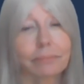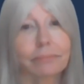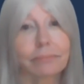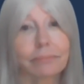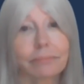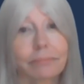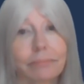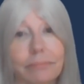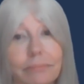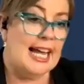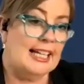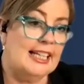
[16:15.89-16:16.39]

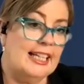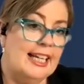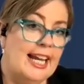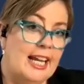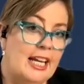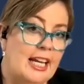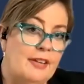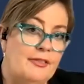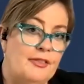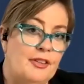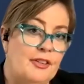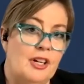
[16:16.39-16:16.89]
Exactly. And
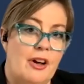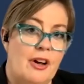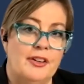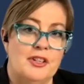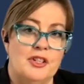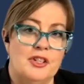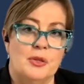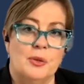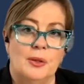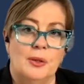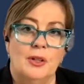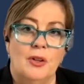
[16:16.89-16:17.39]
if you're going
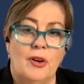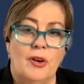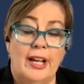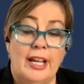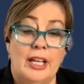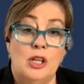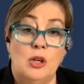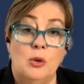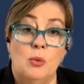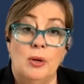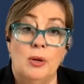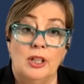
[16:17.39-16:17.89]
to a lawyer,
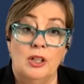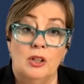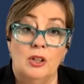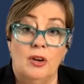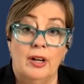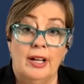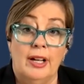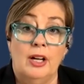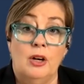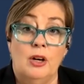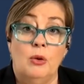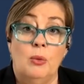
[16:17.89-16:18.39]
you want a lawyer